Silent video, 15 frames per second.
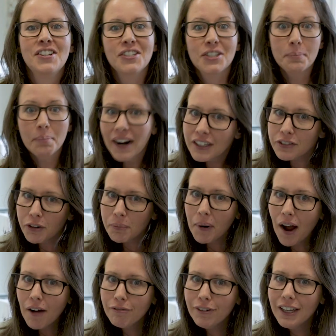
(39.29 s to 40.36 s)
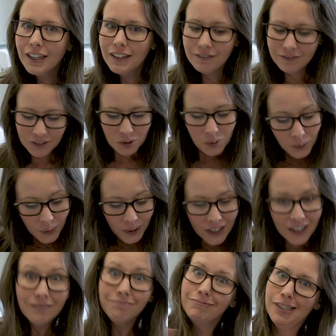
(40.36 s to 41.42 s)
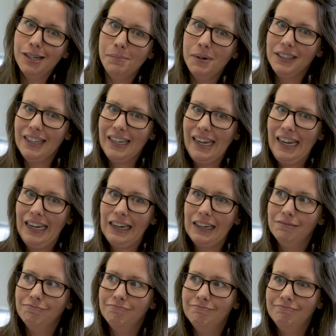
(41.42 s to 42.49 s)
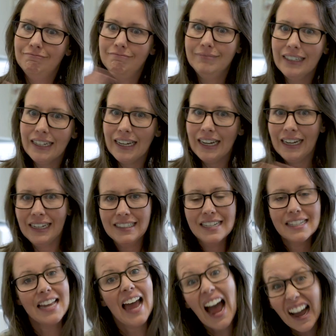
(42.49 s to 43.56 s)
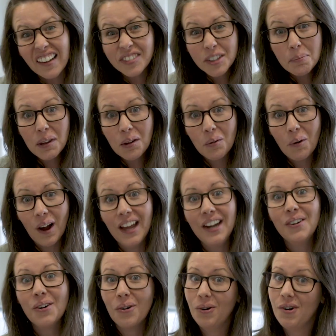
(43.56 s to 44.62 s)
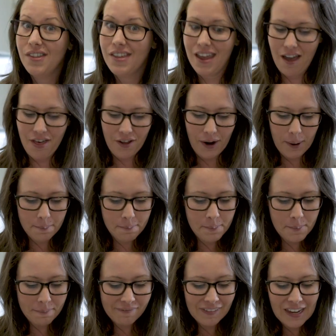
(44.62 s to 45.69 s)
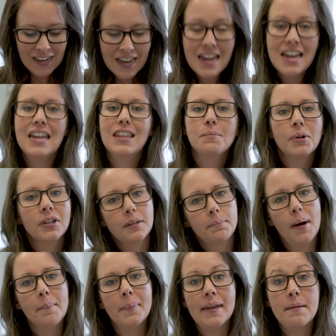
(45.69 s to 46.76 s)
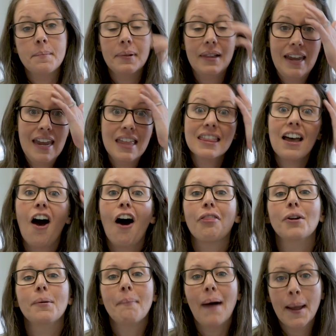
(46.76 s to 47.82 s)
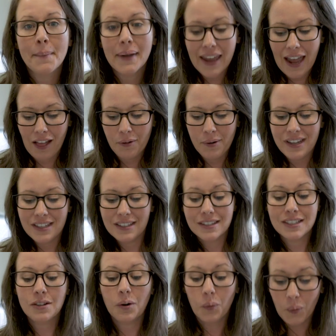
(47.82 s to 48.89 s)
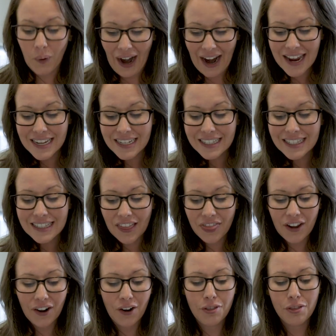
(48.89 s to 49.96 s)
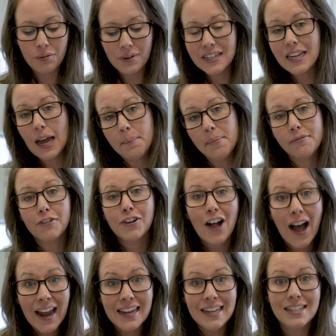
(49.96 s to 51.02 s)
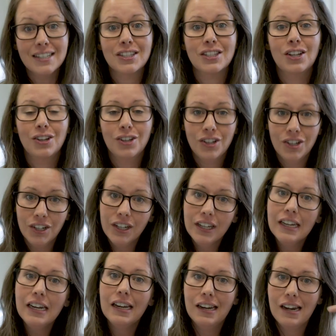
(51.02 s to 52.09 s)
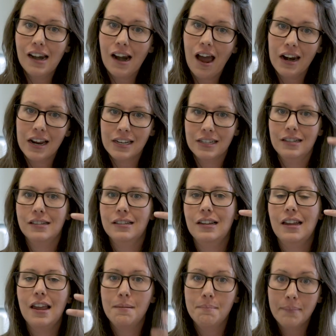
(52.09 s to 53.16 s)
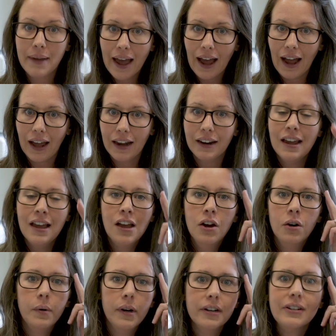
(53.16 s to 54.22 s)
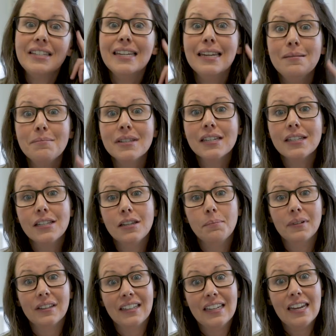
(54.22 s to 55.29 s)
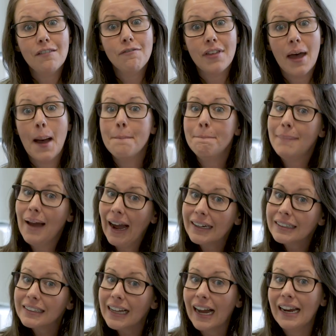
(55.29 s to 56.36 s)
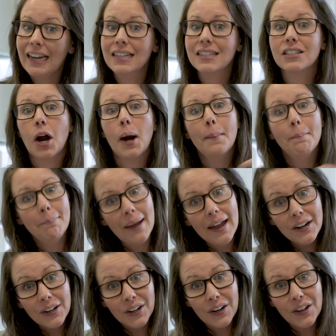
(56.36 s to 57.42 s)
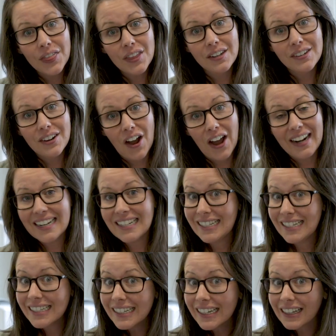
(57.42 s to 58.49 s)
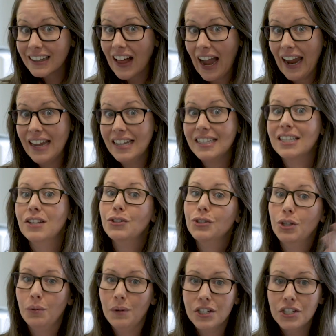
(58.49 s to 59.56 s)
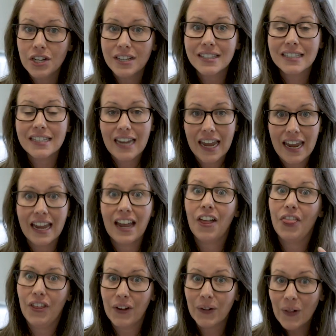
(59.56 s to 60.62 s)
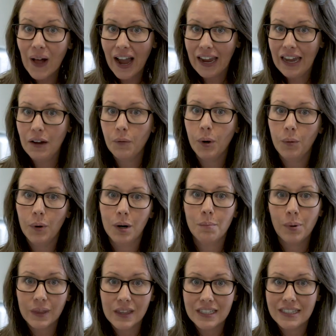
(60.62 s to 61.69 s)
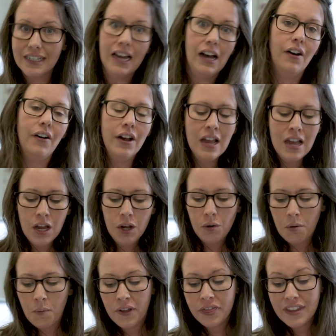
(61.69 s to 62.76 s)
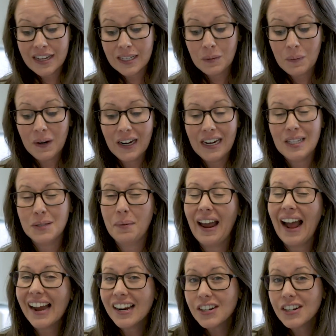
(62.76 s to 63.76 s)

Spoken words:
To price for profit or to book the gig? Does it have to be one or the other? In the book, The Pumpkin Plan, the author Mike Michalowicz writes, there are 3 types of clients: good, non-existent, and bad. We are tempted to believe that bad clients are better than non-existent clients, so we just take the client. We want to book the sale. We want the experience, but I